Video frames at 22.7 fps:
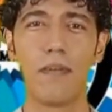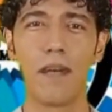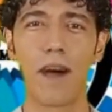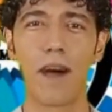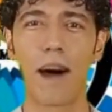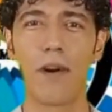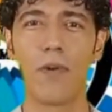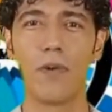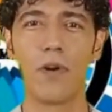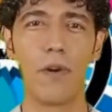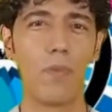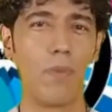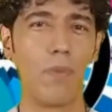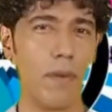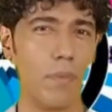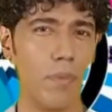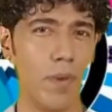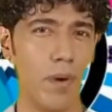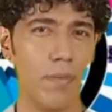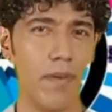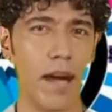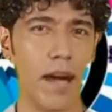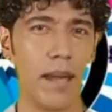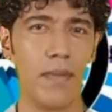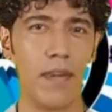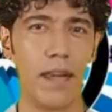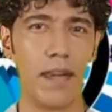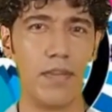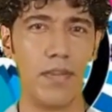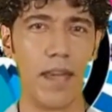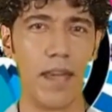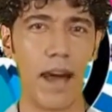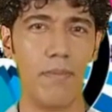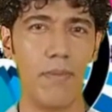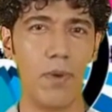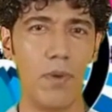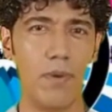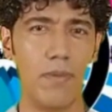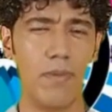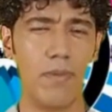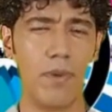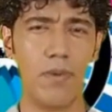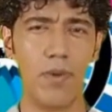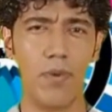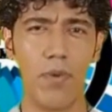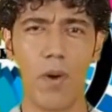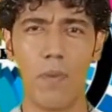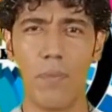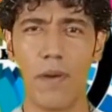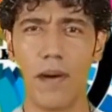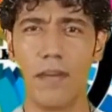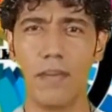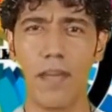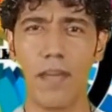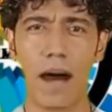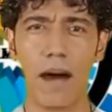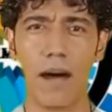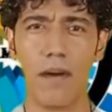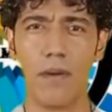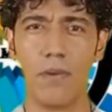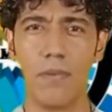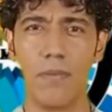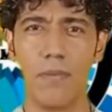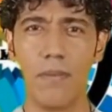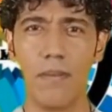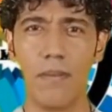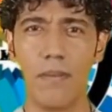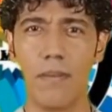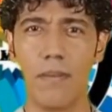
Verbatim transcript: How can we prevent these levels from dropping down?